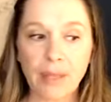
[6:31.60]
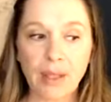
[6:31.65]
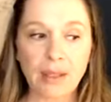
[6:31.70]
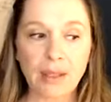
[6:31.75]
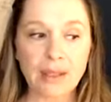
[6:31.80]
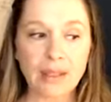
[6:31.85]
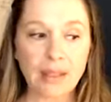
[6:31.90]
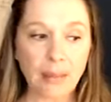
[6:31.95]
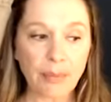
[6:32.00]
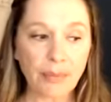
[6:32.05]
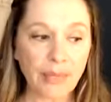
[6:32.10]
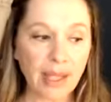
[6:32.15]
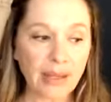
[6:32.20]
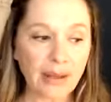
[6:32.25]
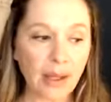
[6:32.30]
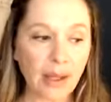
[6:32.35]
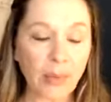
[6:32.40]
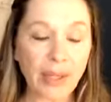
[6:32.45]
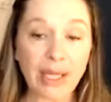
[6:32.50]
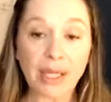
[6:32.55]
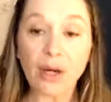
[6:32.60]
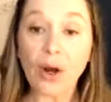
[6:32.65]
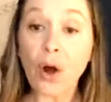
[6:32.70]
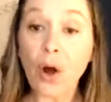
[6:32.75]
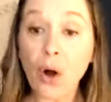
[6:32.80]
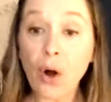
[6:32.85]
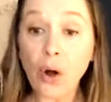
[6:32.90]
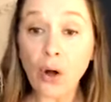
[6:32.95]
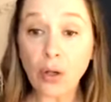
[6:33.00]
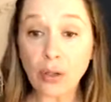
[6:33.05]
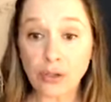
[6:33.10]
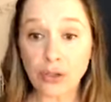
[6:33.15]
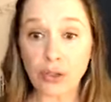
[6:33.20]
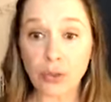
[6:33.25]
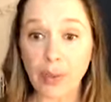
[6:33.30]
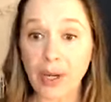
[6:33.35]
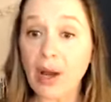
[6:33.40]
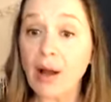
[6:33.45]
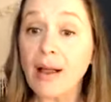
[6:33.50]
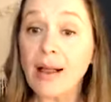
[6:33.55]
something that we can all do.
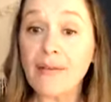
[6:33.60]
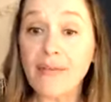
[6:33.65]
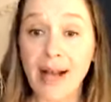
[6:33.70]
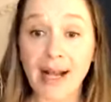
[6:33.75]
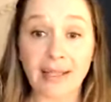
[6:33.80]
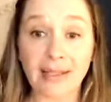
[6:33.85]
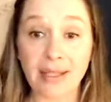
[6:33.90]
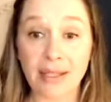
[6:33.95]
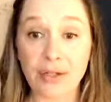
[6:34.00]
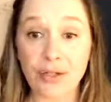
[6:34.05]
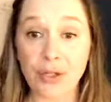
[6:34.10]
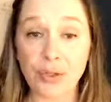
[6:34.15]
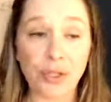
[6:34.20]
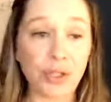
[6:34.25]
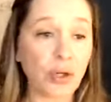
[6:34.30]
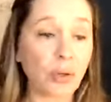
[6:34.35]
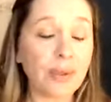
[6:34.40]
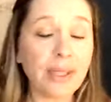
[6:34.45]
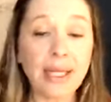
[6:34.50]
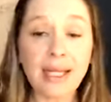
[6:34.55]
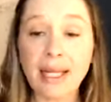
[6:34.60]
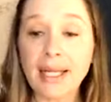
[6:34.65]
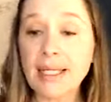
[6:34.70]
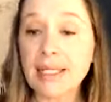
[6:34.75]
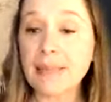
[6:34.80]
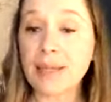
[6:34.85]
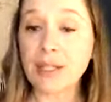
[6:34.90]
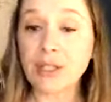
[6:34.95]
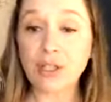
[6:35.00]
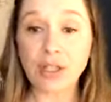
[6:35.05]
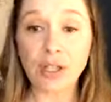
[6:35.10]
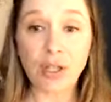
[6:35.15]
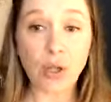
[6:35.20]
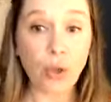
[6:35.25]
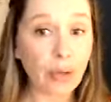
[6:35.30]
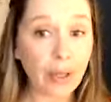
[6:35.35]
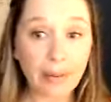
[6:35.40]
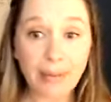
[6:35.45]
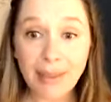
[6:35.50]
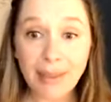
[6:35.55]
We all have access to. You don't need any special
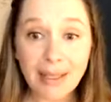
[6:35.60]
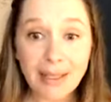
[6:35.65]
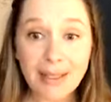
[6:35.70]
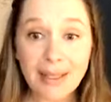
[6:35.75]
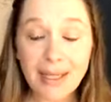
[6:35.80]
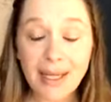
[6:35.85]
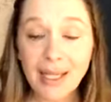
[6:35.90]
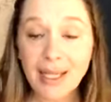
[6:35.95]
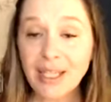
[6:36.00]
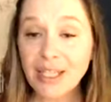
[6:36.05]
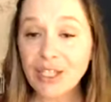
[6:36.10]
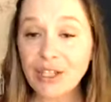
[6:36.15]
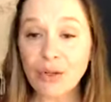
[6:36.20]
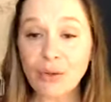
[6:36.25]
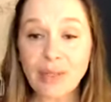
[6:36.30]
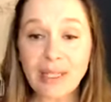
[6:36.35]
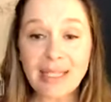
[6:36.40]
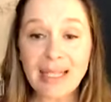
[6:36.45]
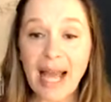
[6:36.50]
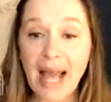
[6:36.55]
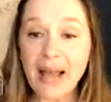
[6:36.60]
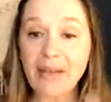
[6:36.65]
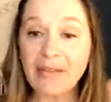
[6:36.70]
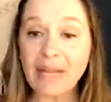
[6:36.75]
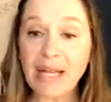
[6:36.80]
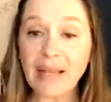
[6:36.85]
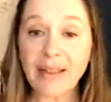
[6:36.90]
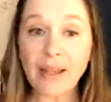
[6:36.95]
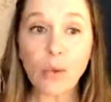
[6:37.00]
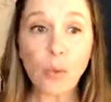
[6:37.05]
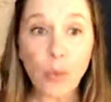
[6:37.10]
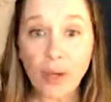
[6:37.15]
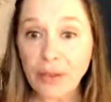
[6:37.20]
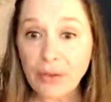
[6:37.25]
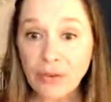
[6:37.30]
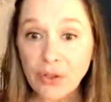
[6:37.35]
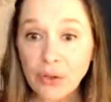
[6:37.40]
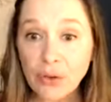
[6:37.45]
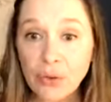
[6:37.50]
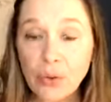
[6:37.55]
equipment. You don't need to have anything
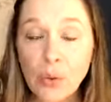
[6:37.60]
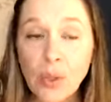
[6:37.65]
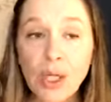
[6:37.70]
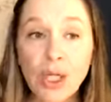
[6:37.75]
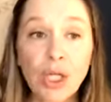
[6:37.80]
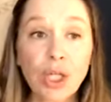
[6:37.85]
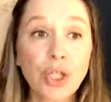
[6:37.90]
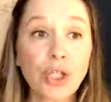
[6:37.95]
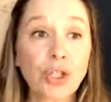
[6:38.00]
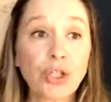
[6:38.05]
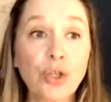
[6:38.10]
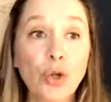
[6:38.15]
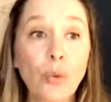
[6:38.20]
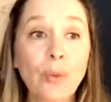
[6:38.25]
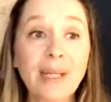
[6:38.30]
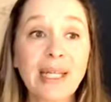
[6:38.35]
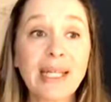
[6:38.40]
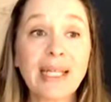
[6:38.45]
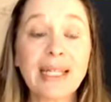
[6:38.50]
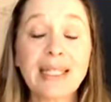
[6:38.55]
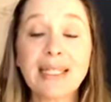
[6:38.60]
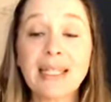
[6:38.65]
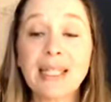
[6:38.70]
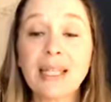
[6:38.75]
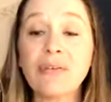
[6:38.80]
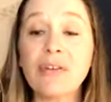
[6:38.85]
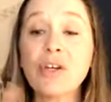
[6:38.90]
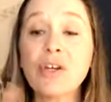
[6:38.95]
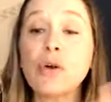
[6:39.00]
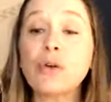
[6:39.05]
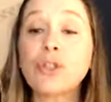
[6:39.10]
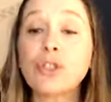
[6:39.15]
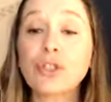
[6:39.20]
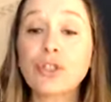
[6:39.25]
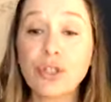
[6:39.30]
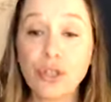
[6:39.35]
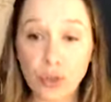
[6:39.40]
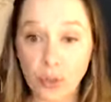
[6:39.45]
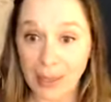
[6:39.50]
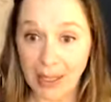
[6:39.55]
with you. Nobody needs to even know you're
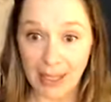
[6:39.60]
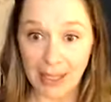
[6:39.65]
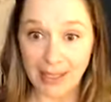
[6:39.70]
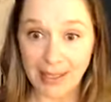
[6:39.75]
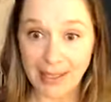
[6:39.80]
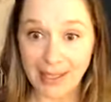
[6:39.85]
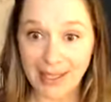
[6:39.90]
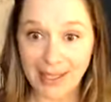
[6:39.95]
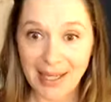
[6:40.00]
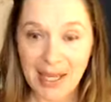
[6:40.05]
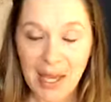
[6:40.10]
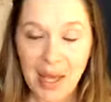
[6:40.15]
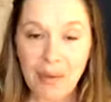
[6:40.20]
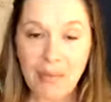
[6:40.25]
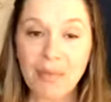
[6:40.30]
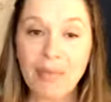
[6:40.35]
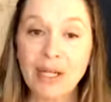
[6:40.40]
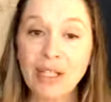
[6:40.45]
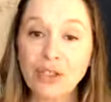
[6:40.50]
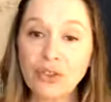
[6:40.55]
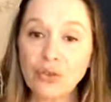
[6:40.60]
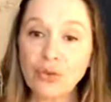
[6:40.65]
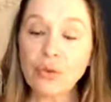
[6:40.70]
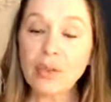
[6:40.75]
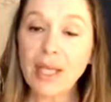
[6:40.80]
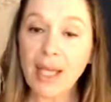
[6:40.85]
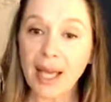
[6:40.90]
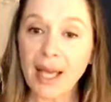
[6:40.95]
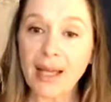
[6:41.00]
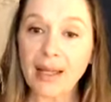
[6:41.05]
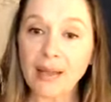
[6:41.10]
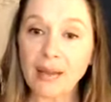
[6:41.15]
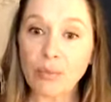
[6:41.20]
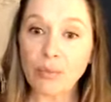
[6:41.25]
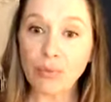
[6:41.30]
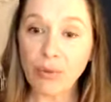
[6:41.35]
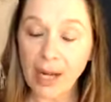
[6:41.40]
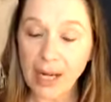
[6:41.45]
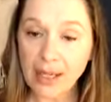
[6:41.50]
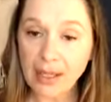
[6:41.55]
doing it but you can
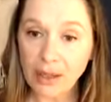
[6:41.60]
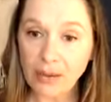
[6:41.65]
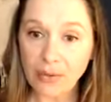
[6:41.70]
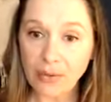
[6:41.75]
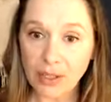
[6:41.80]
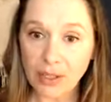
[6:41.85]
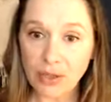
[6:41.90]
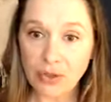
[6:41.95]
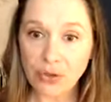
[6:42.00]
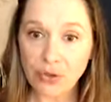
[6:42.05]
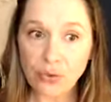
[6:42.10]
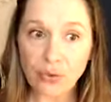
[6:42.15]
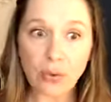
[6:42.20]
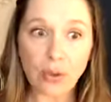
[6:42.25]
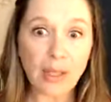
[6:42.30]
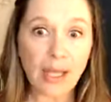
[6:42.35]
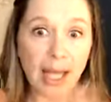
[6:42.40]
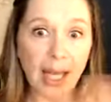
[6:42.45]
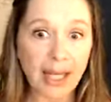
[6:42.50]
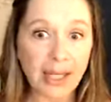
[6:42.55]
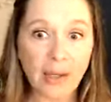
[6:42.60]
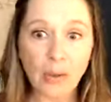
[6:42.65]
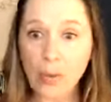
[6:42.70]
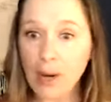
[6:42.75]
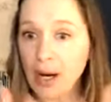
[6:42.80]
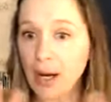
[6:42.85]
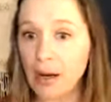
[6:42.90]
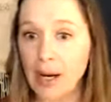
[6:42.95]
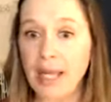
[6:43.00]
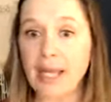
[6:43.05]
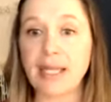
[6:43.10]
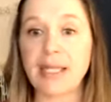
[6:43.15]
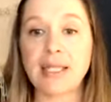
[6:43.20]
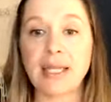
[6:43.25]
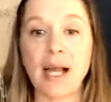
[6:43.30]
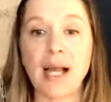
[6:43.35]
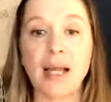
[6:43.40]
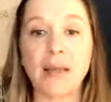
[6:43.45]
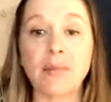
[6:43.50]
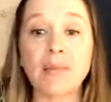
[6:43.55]
break out this tool anywhere,
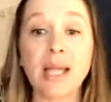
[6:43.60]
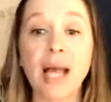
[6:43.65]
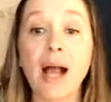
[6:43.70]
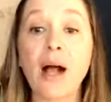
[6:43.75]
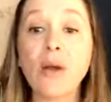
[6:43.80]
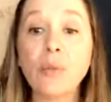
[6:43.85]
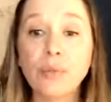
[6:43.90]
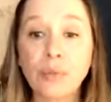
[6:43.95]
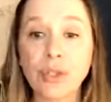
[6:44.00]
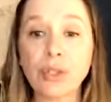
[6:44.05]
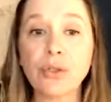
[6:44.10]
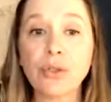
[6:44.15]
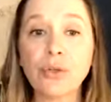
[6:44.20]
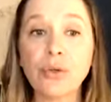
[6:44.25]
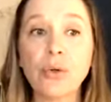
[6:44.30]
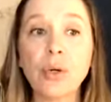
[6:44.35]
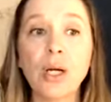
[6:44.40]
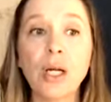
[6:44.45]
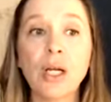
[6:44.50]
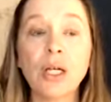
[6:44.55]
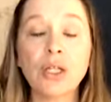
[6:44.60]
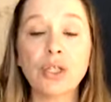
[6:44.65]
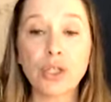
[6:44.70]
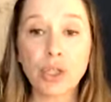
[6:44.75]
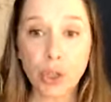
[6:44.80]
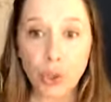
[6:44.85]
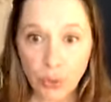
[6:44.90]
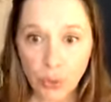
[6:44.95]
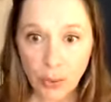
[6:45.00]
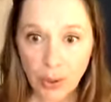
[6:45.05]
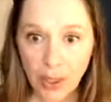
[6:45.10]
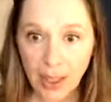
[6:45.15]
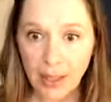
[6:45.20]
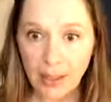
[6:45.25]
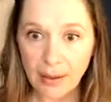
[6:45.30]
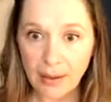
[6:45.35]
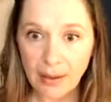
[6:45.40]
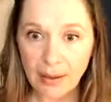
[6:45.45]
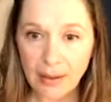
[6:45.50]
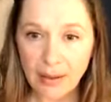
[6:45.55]
anytime to help you tune
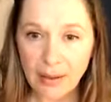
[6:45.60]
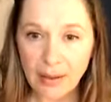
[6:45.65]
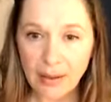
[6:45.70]
in